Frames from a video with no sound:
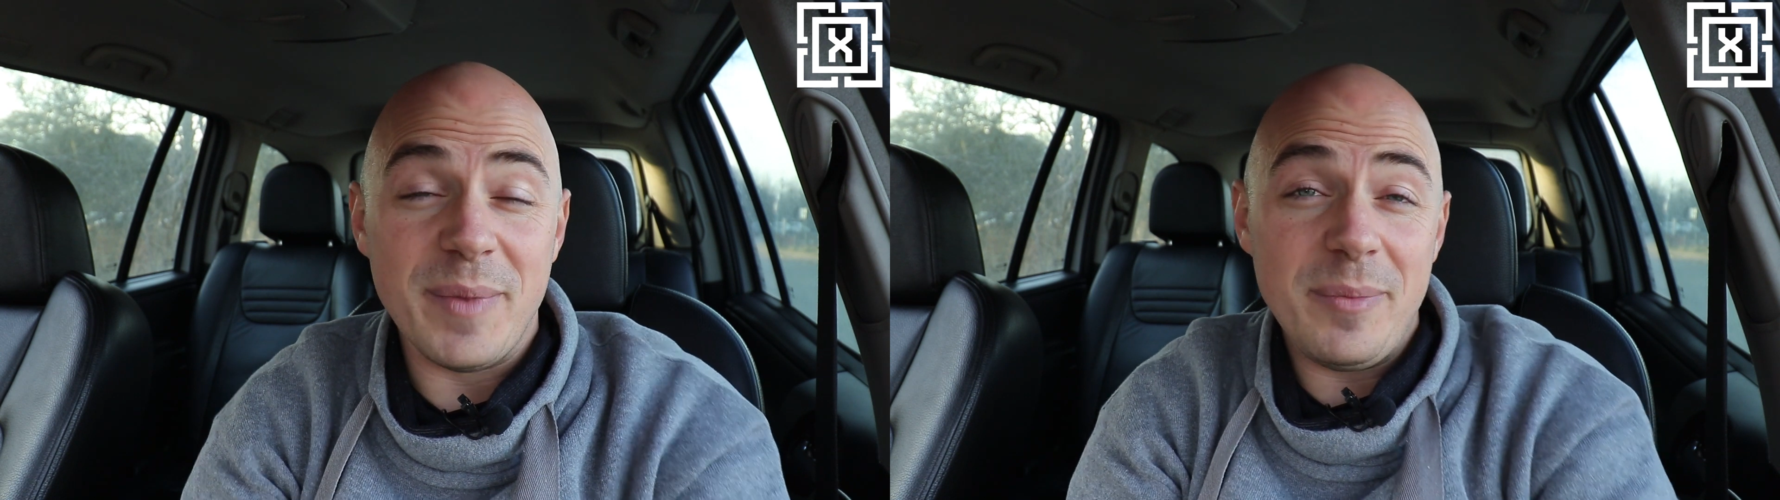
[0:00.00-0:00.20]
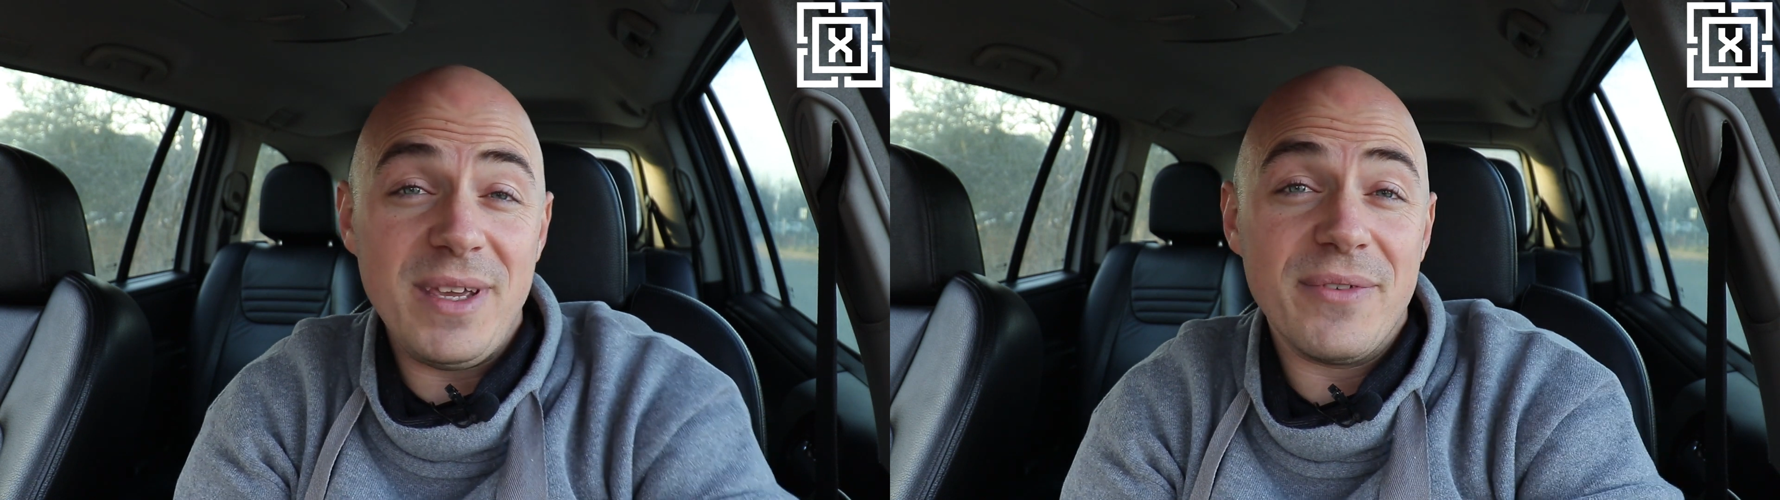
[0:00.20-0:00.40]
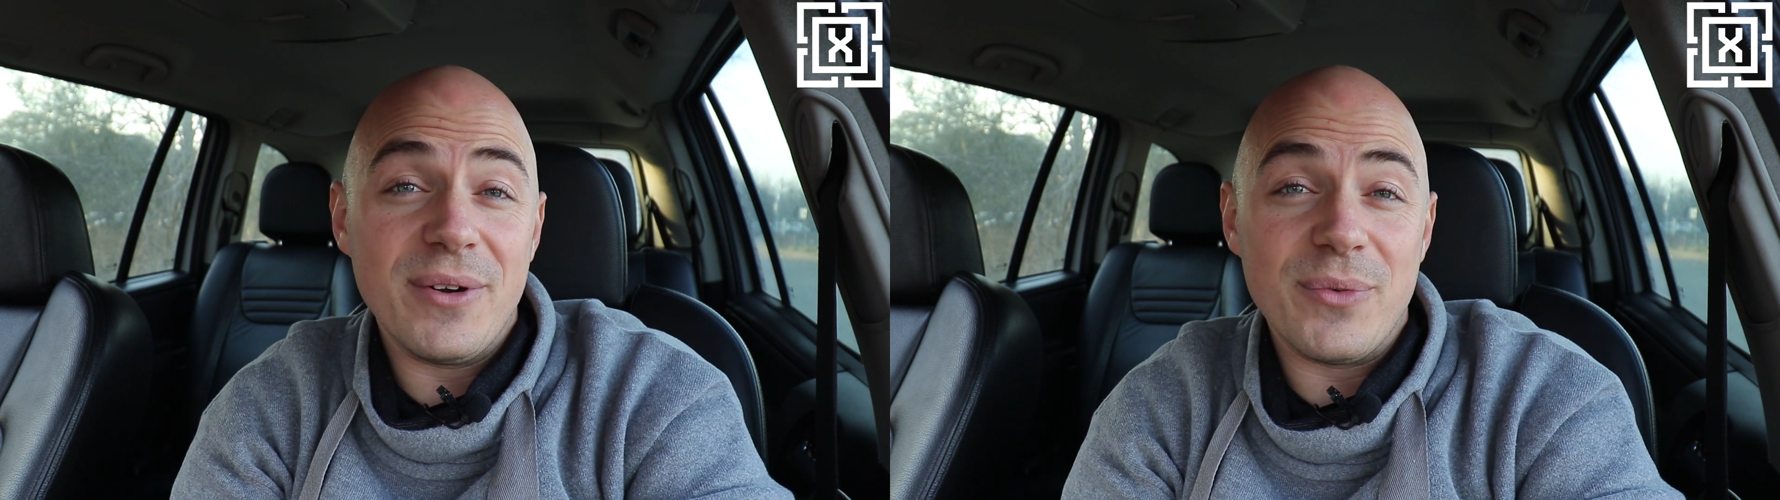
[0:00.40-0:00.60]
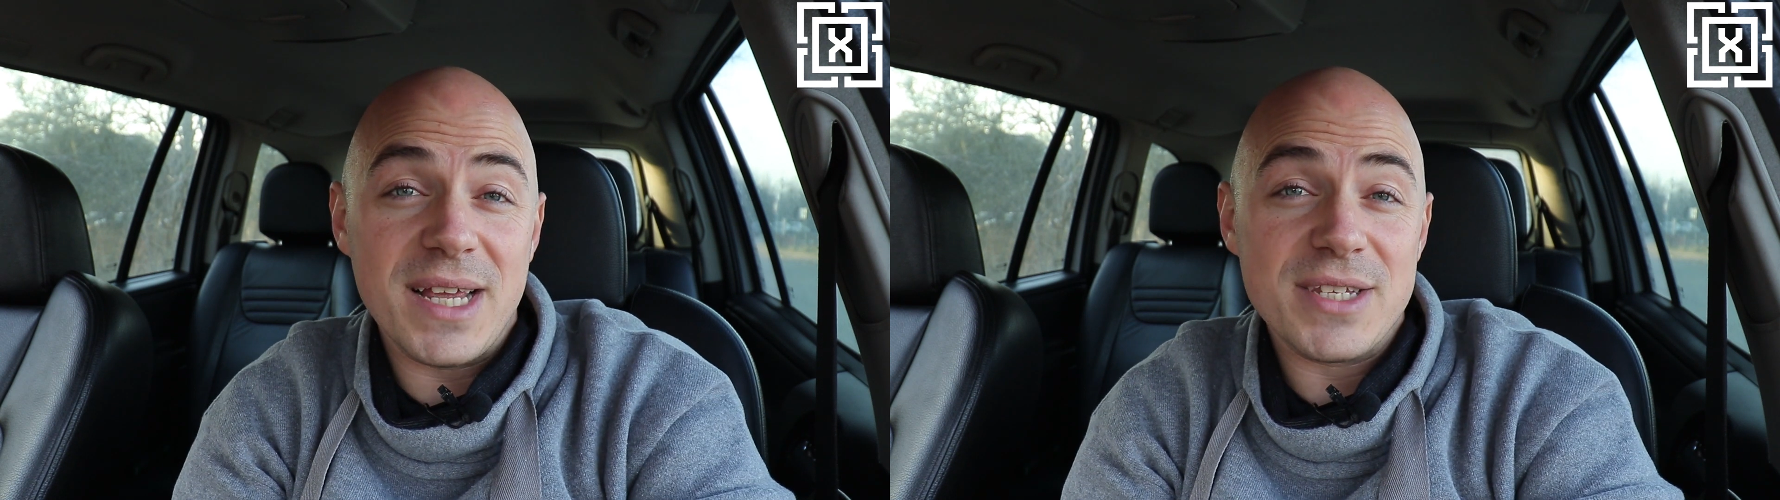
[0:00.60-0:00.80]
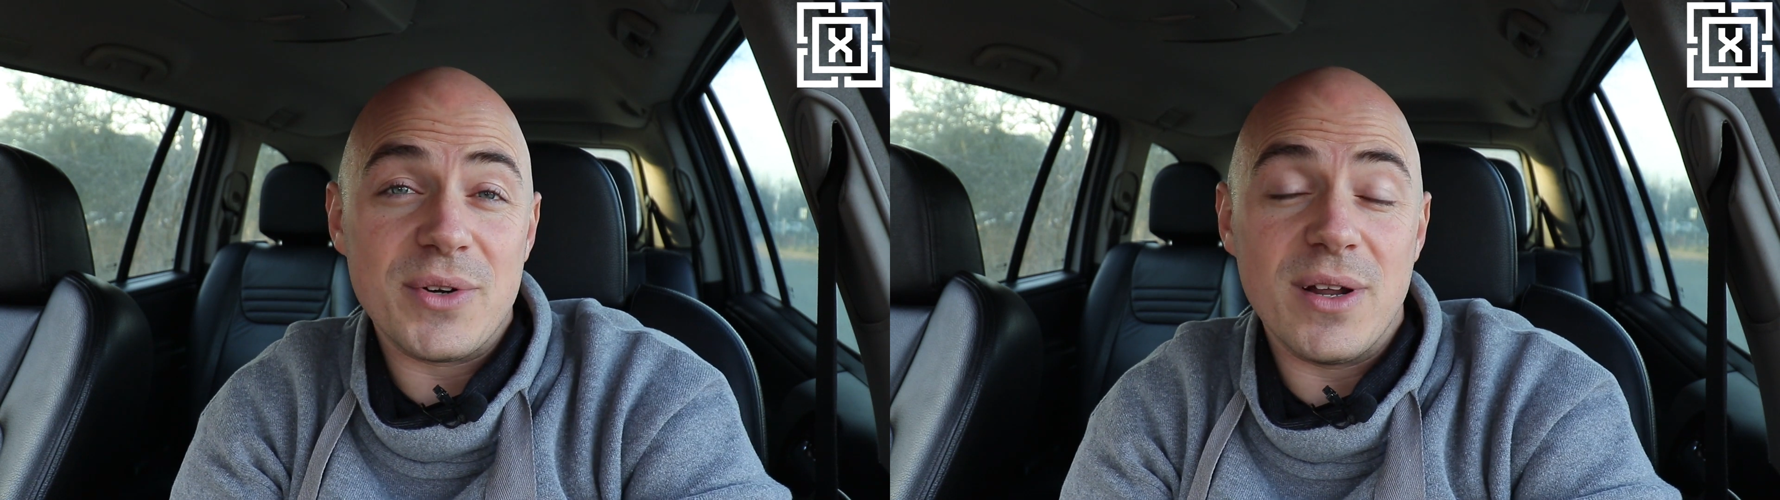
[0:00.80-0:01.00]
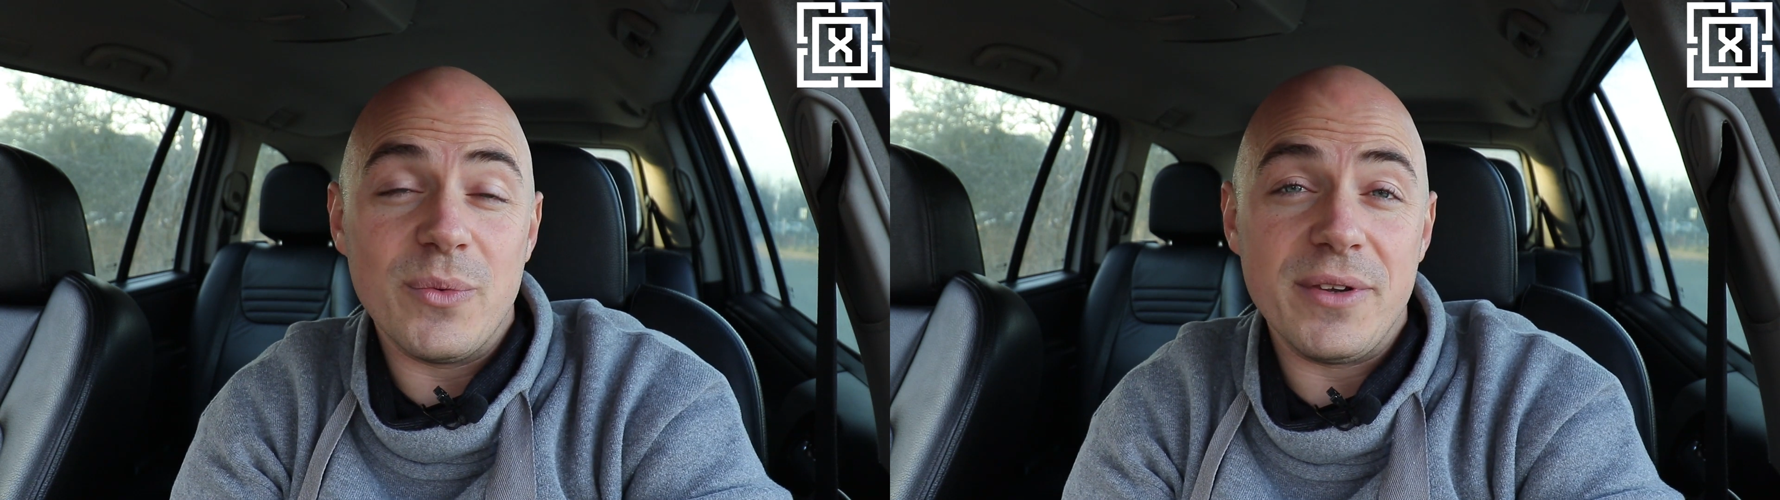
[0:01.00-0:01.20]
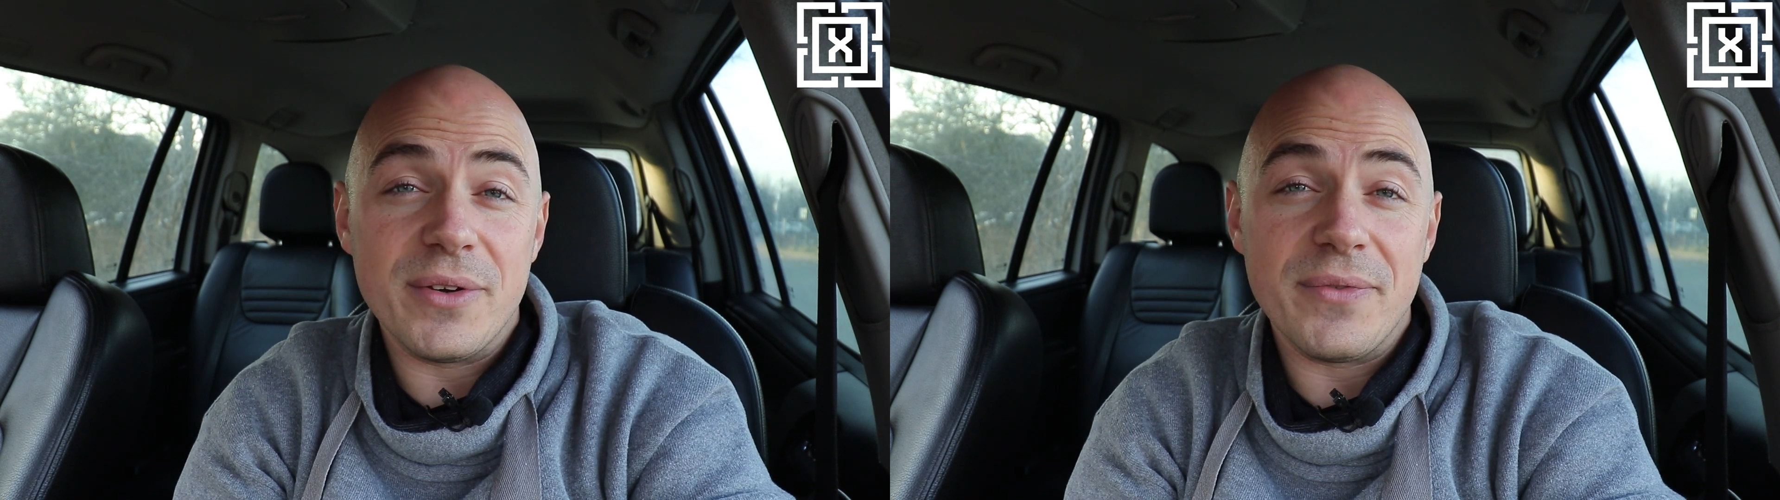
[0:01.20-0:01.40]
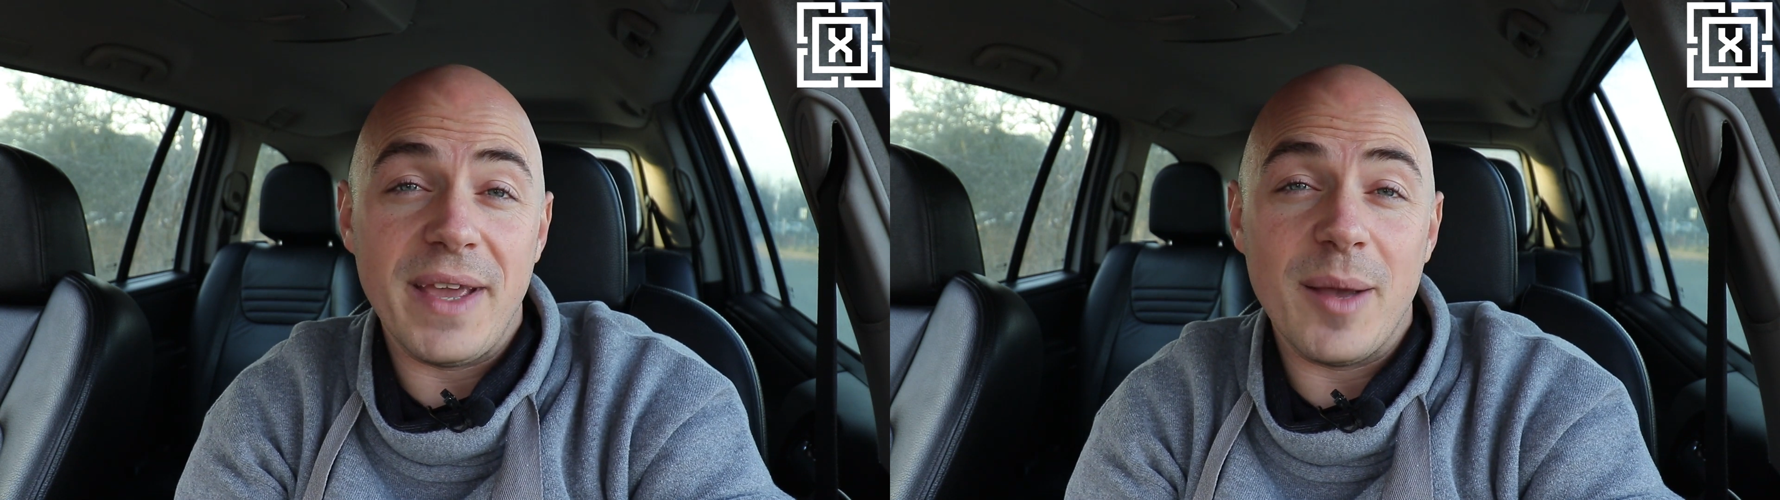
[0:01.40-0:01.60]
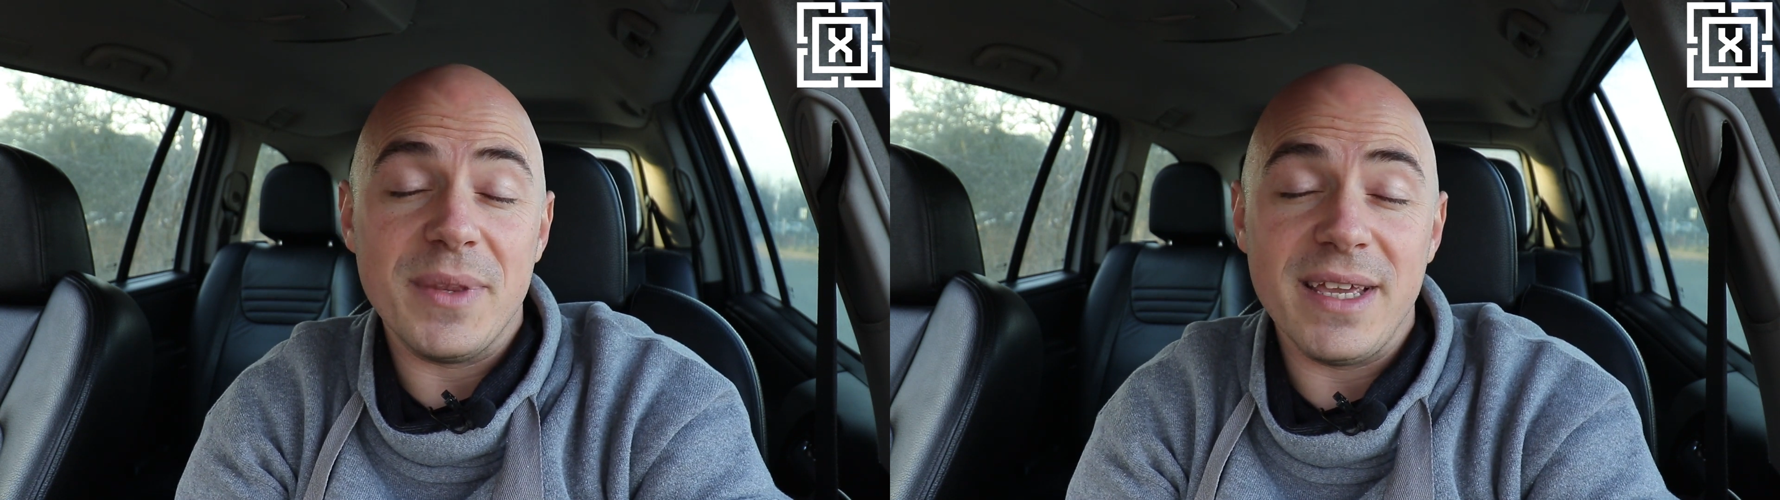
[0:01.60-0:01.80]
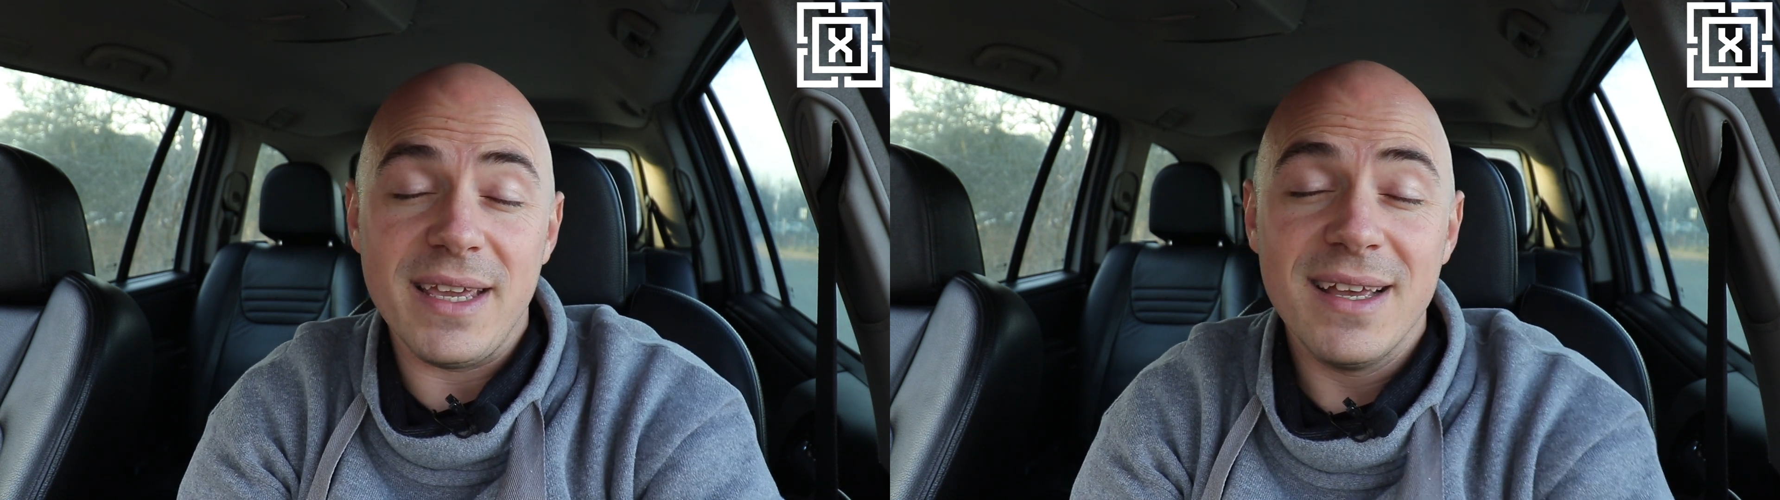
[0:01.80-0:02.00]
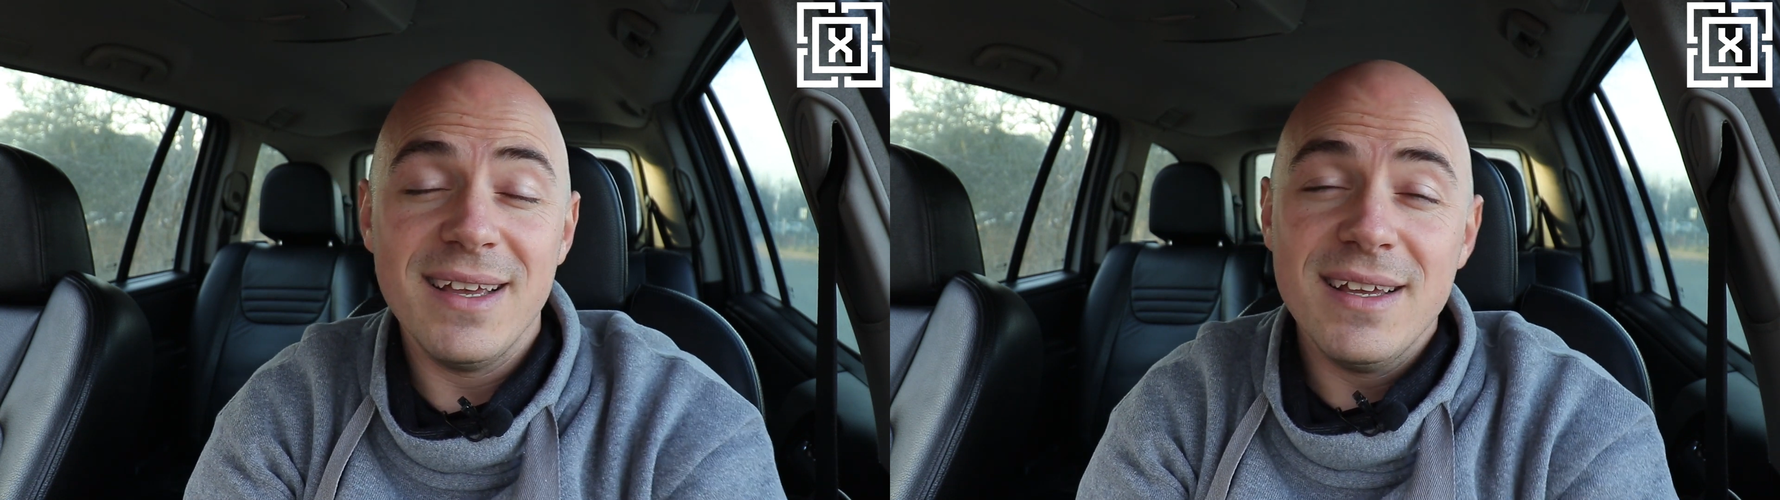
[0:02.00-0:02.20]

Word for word: maybe even a restaurant with your family.